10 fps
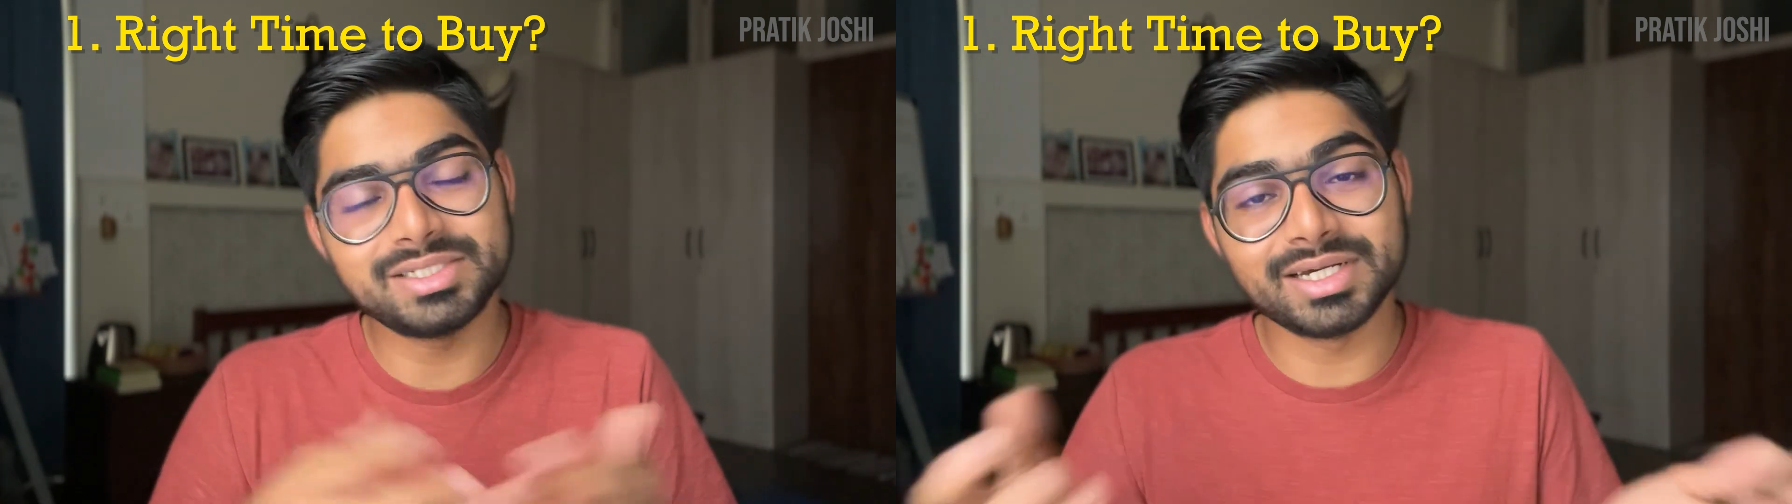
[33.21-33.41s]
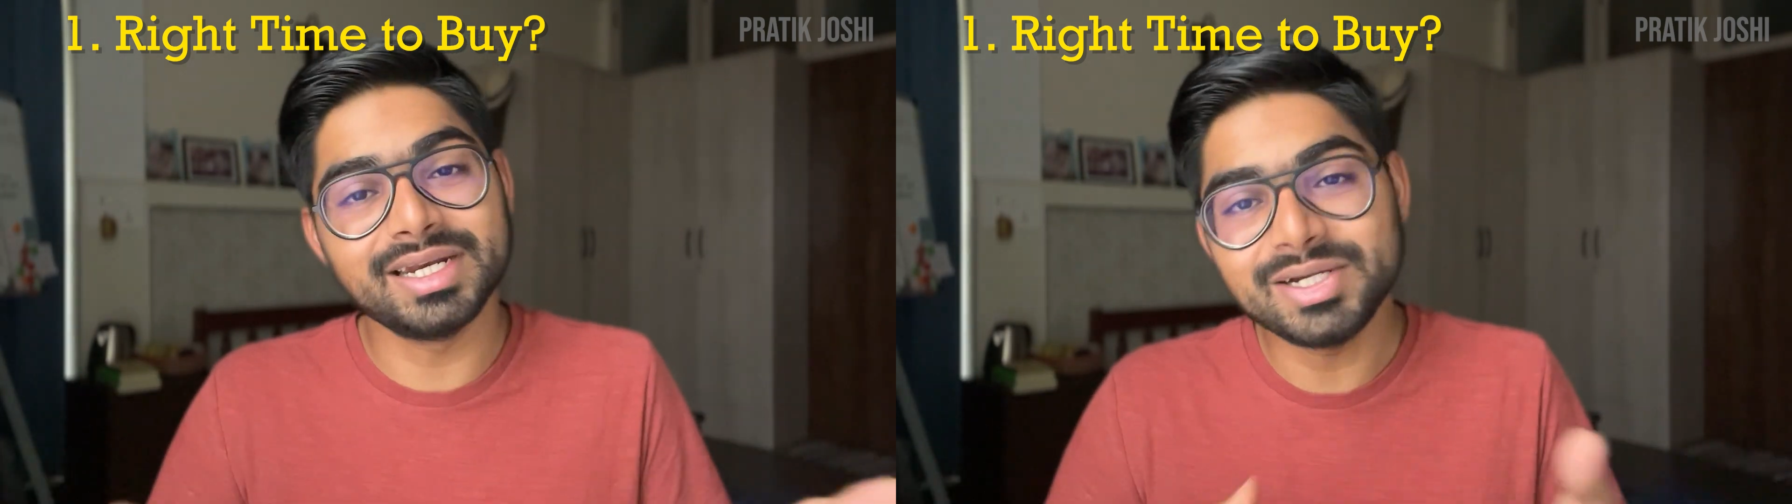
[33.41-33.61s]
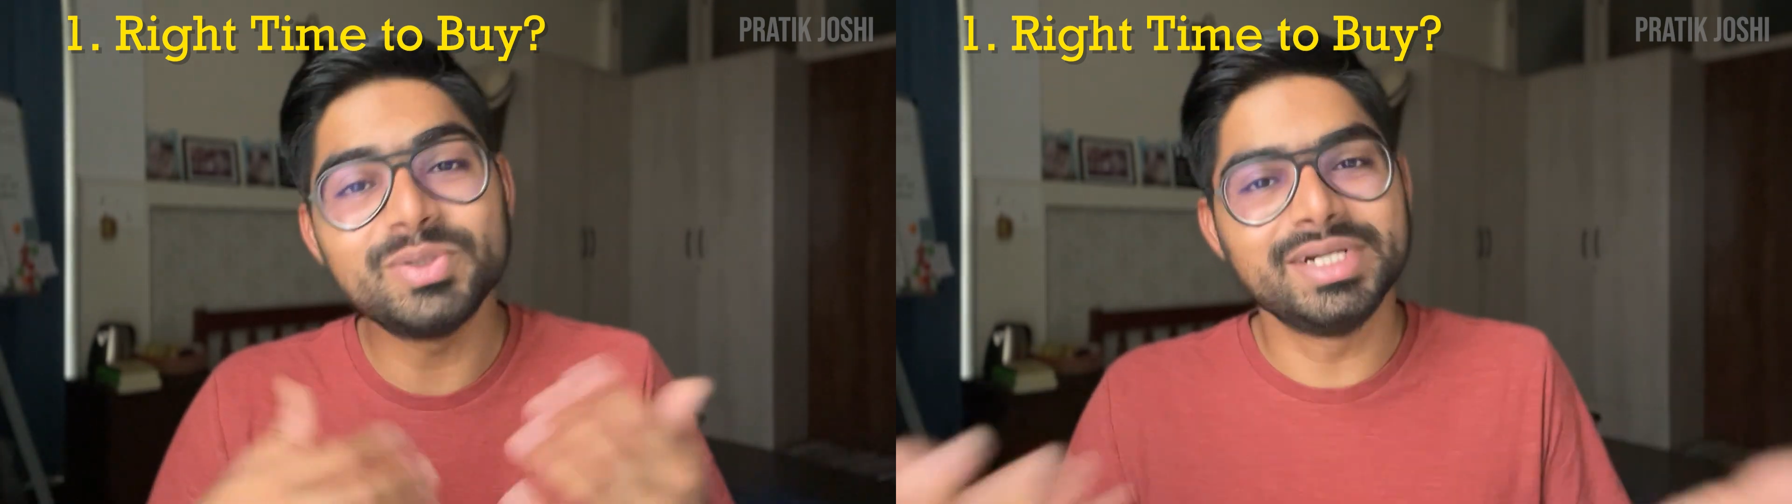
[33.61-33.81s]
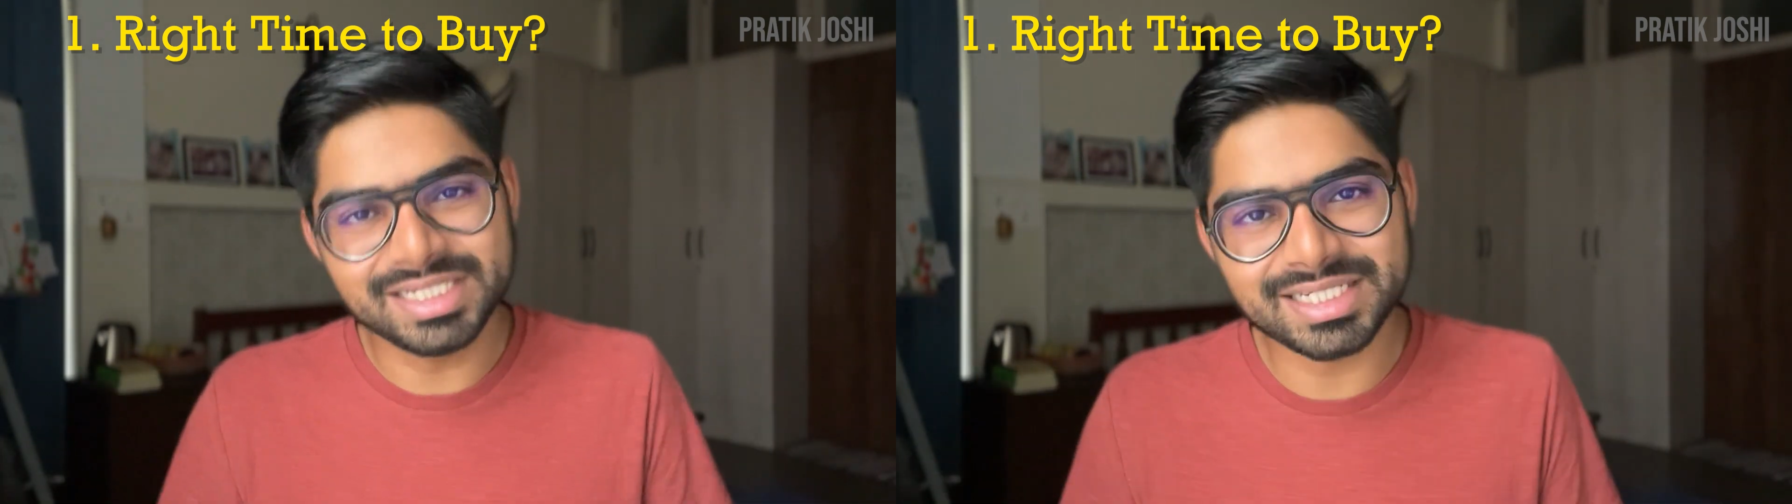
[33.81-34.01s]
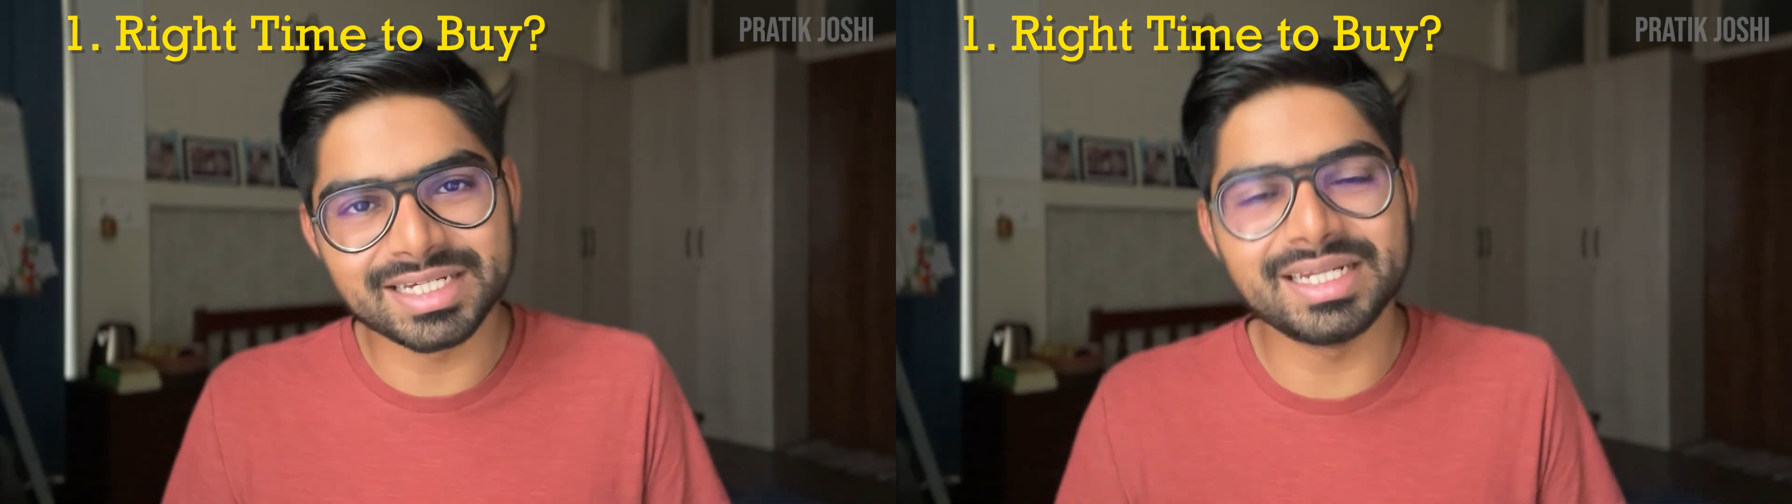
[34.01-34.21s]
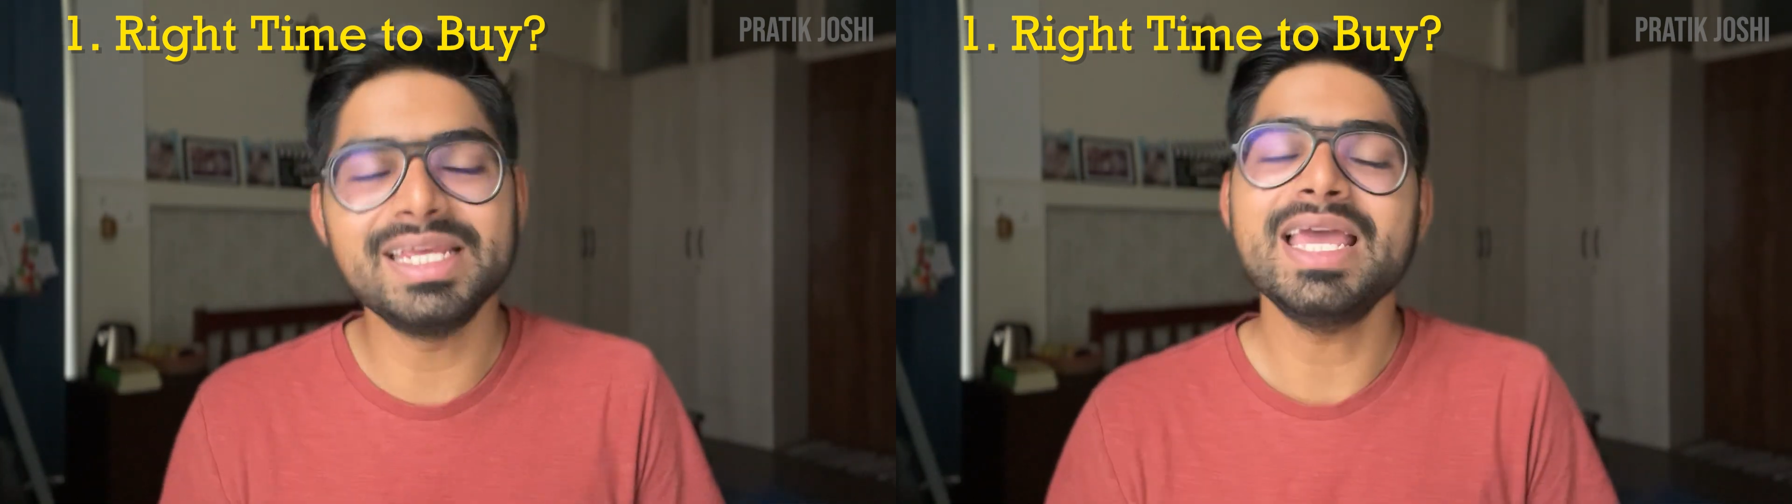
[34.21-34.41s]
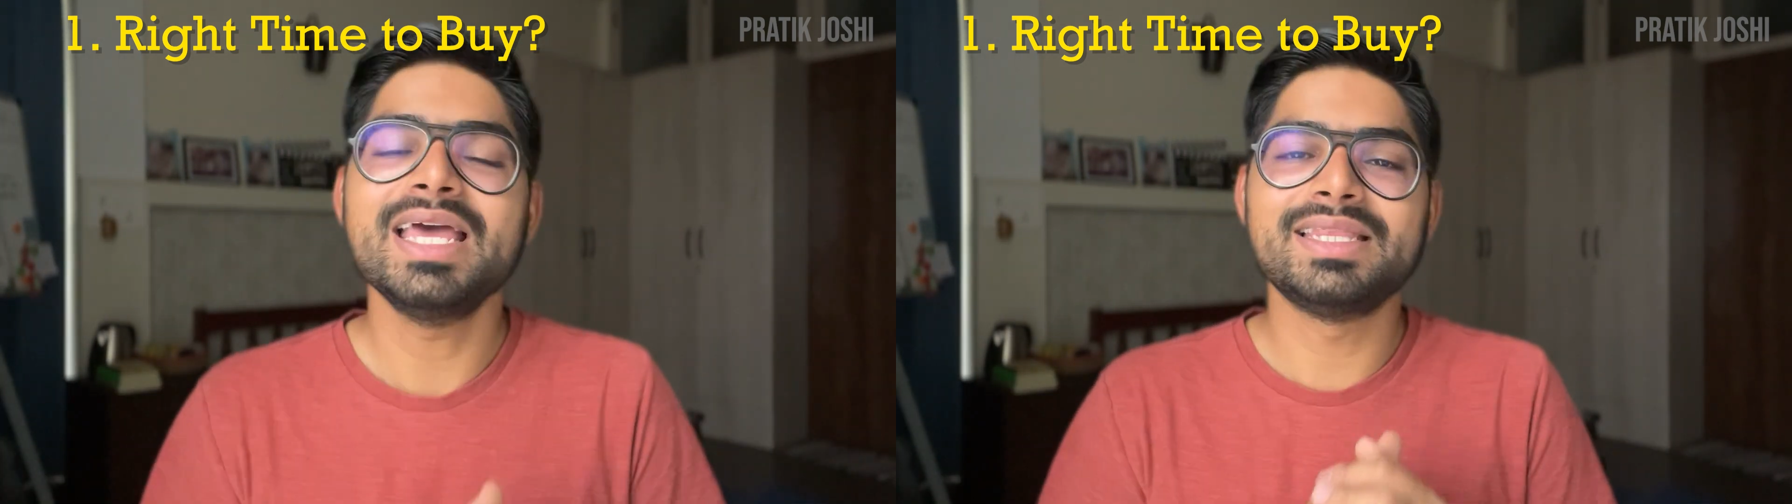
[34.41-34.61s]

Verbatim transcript: agree to disagree